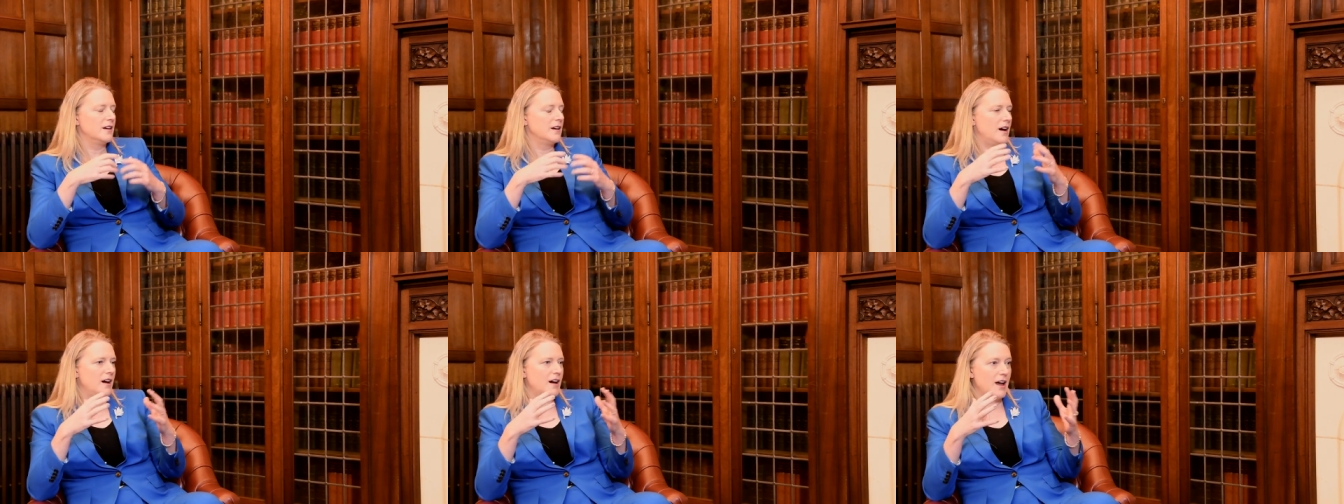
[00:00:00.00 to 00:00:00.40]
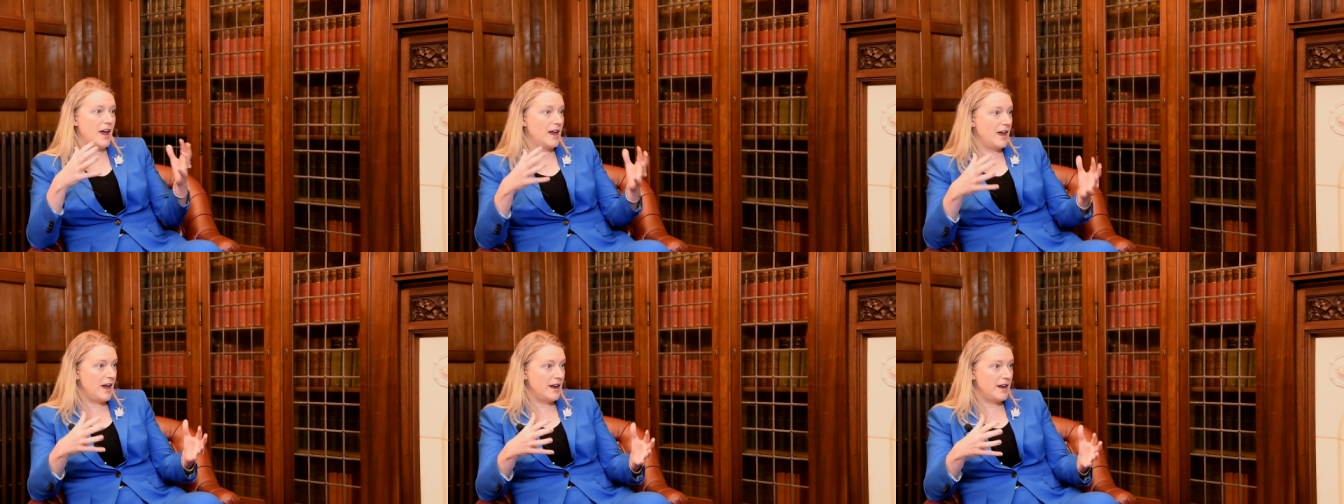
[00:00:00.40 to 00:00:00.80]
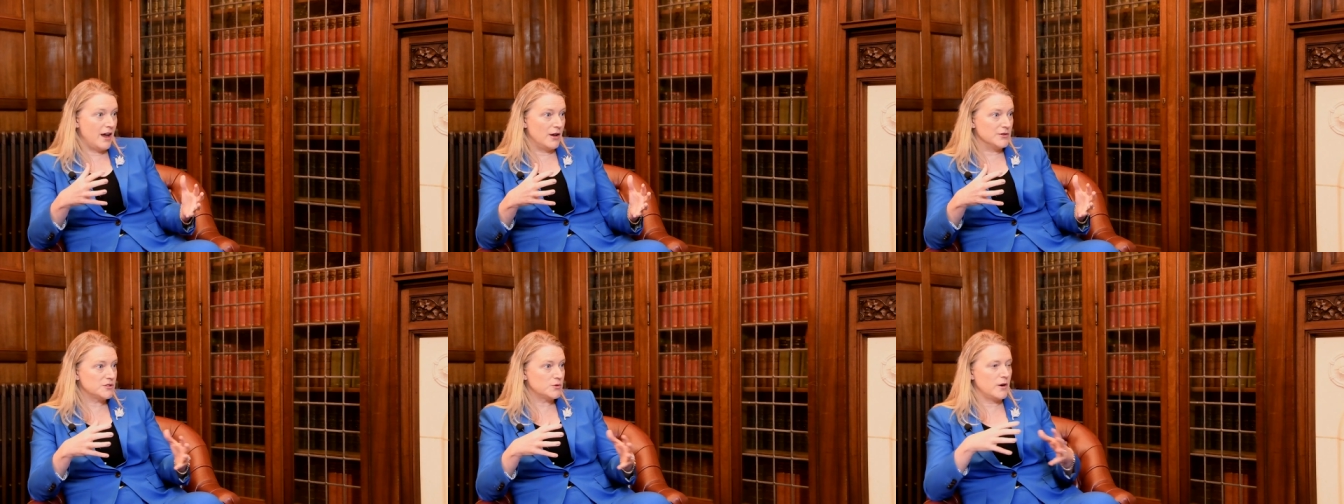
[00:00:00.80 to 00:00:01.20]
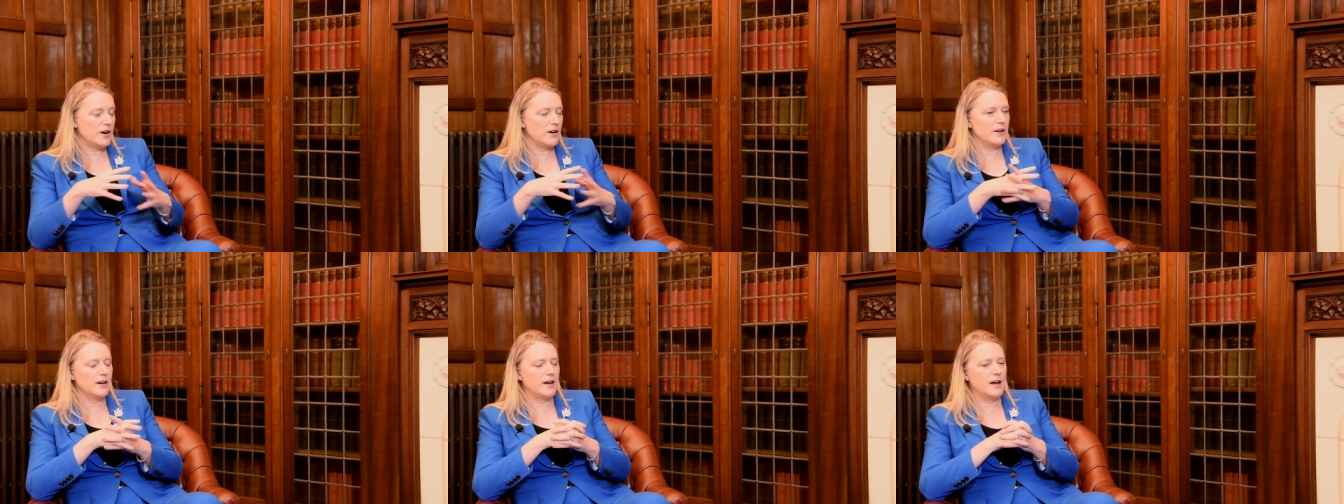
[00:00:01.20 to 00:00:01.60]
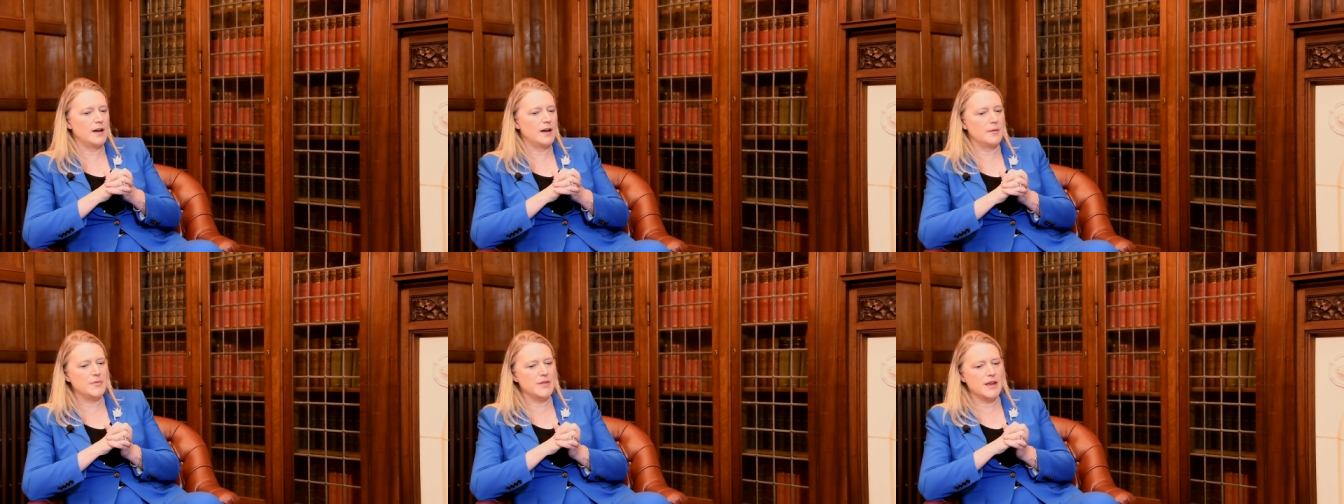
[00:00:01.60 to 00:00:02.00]
Uh, and elsewhere.
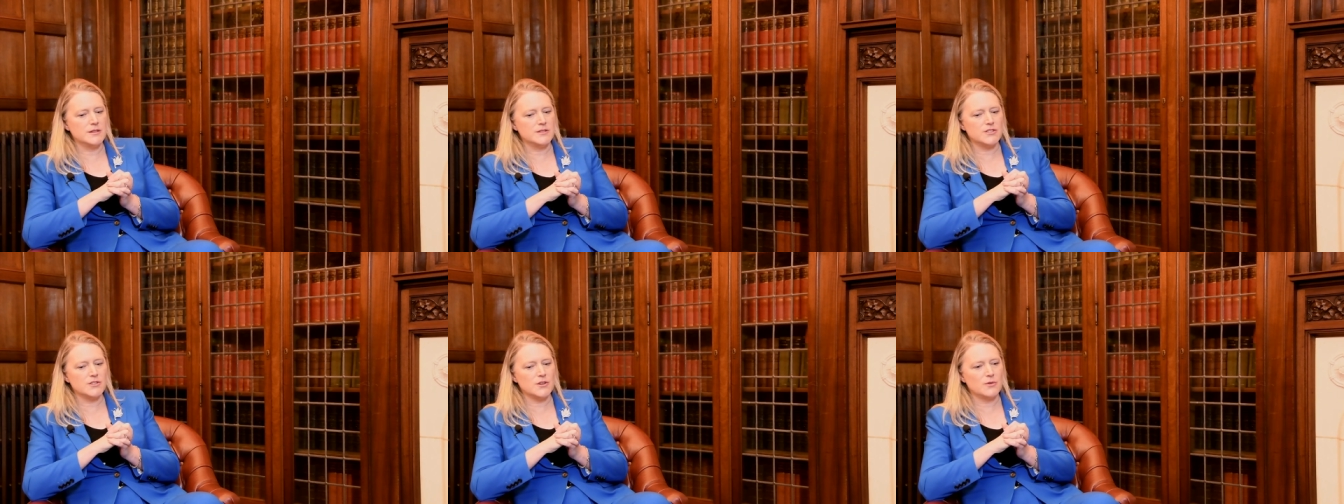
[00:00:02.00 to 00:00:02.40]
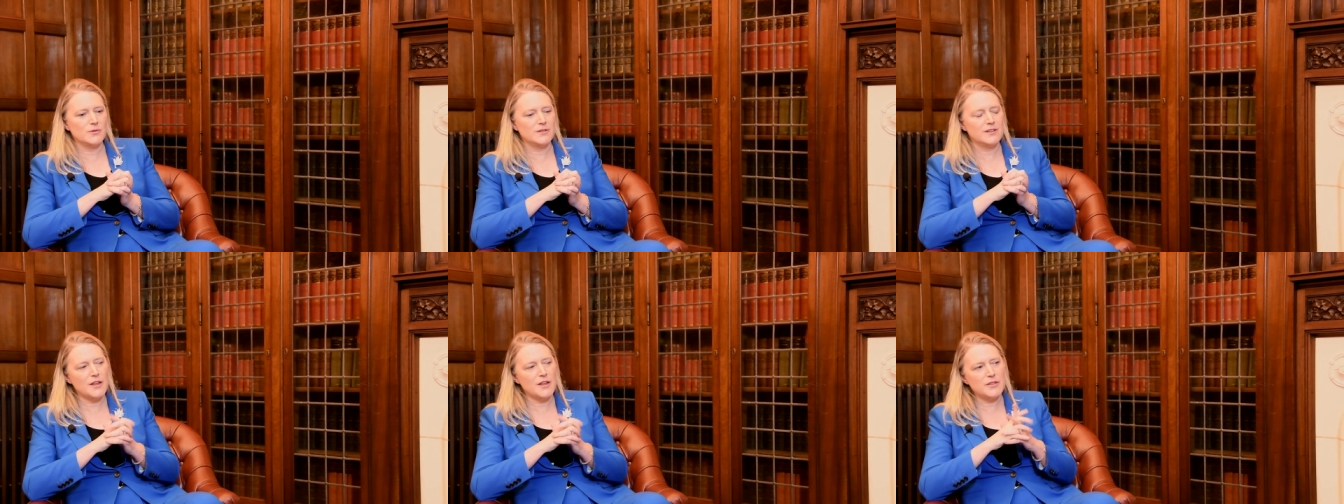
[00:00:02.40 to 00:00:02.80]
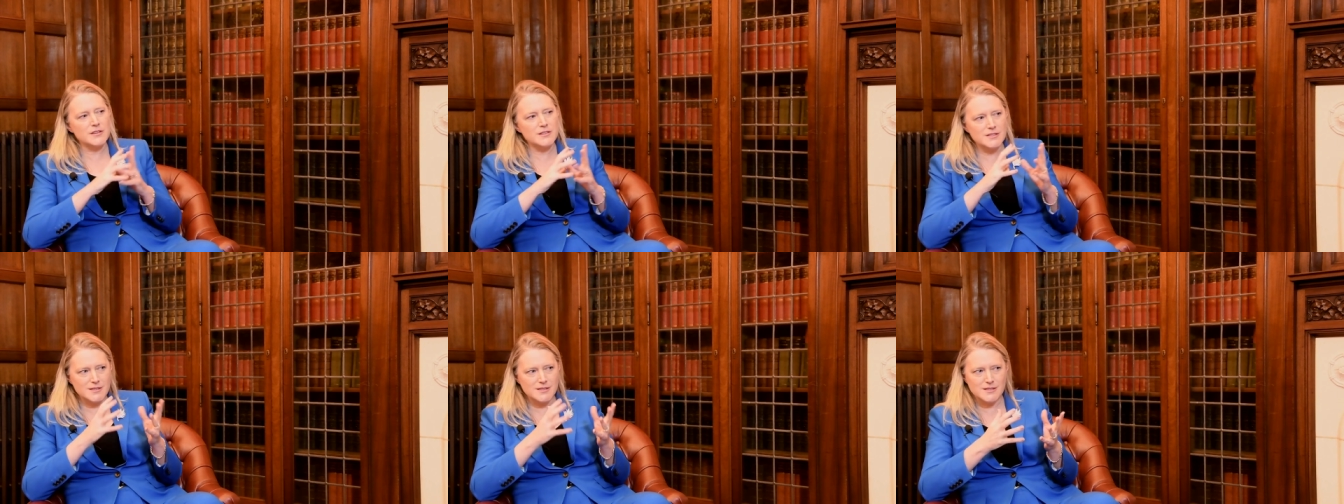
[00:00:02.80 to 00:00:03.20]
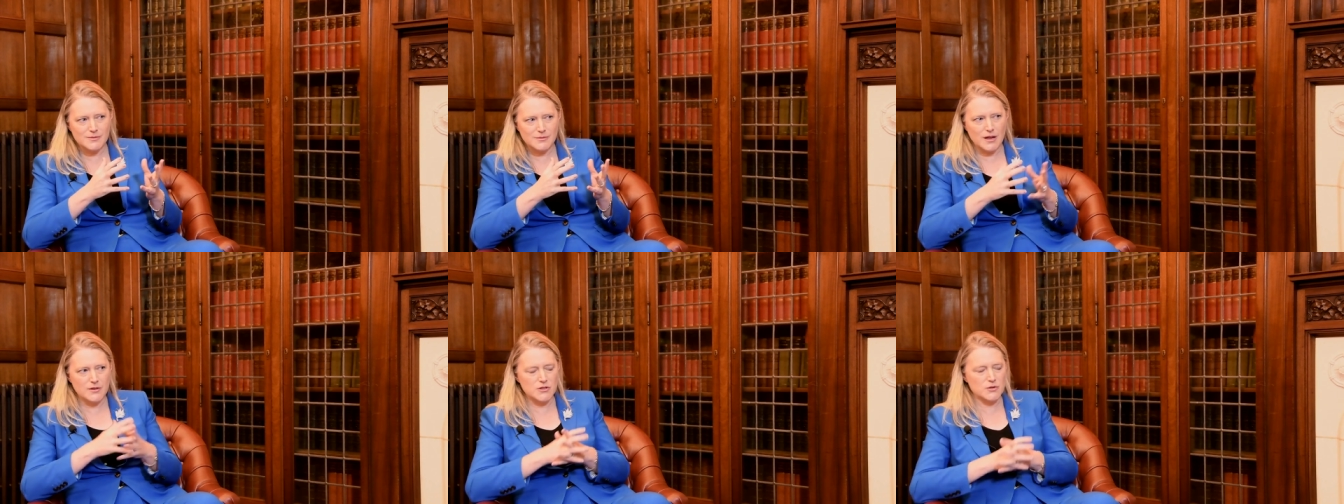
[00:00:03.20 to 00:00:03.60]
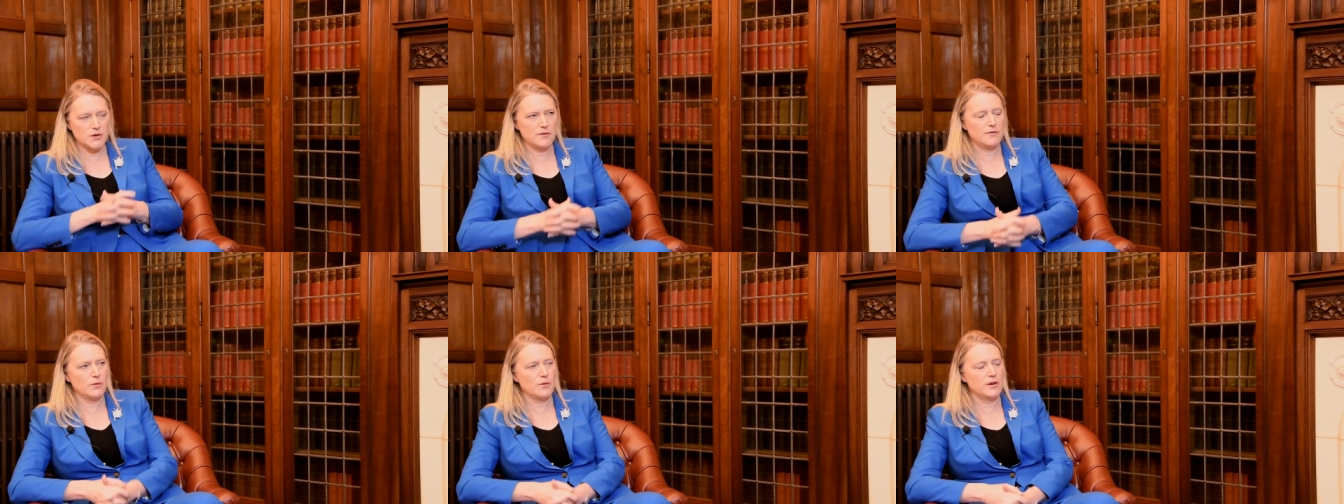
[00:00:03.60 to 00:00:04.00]
Um, and so nothing's as kind of
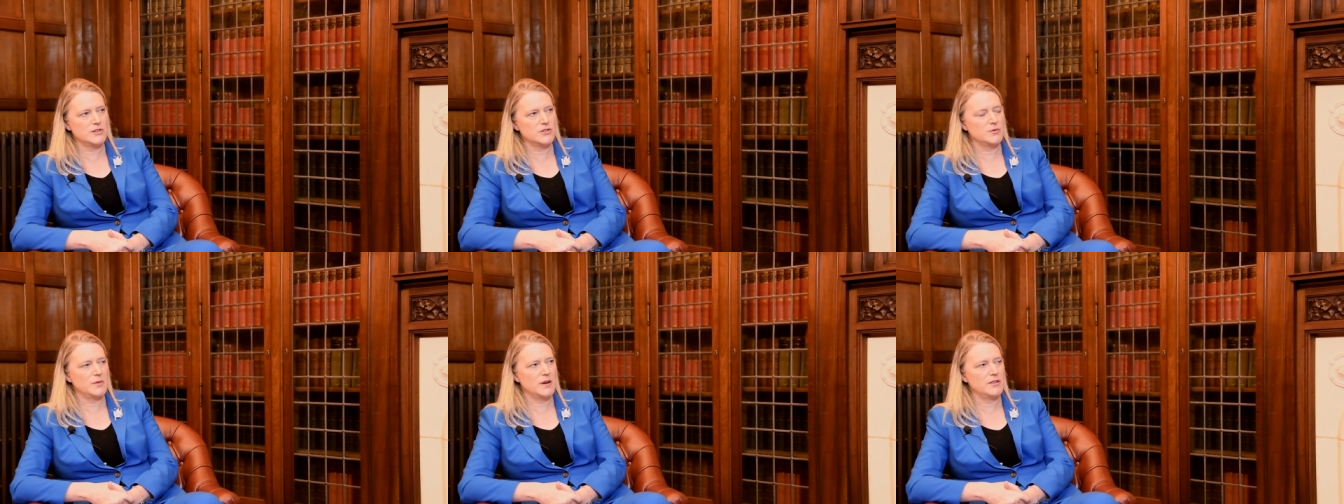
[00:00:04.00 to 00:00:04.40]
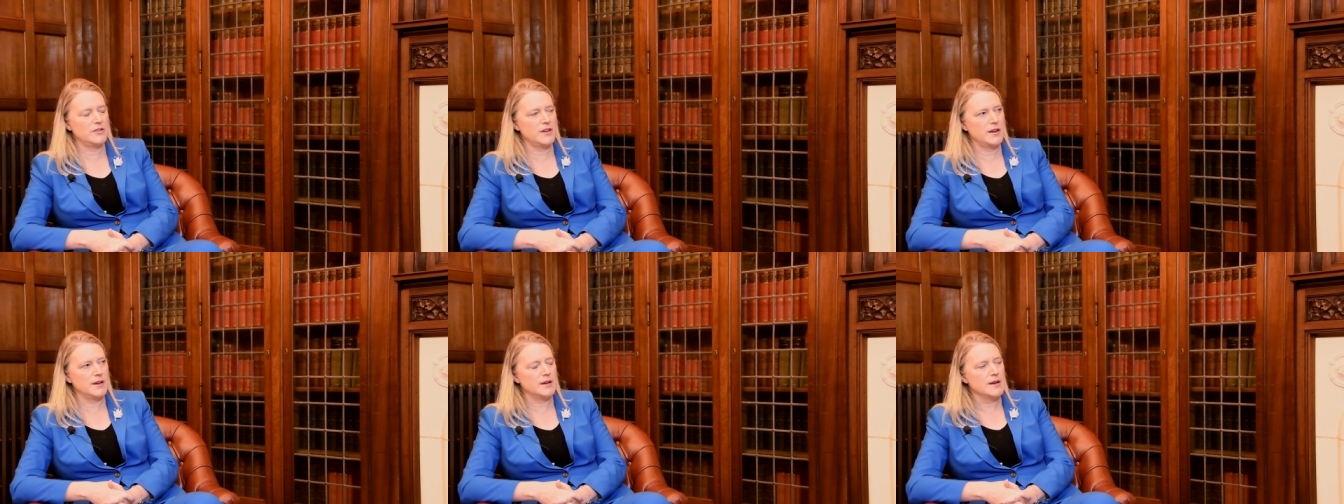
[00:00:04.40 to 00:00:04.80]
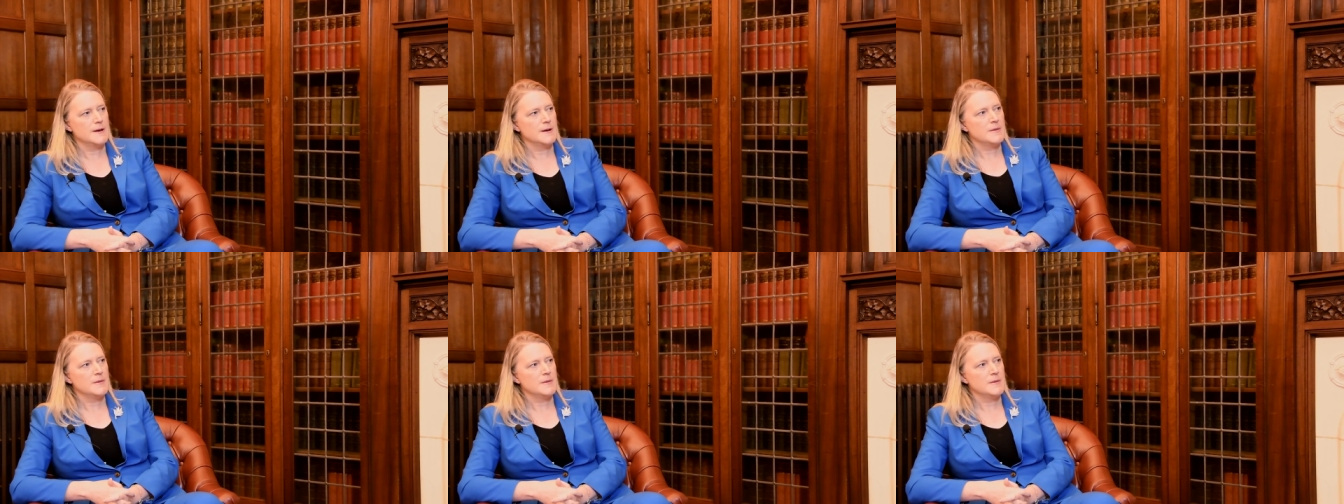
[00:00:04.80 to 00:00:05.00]
straightforward as you might think.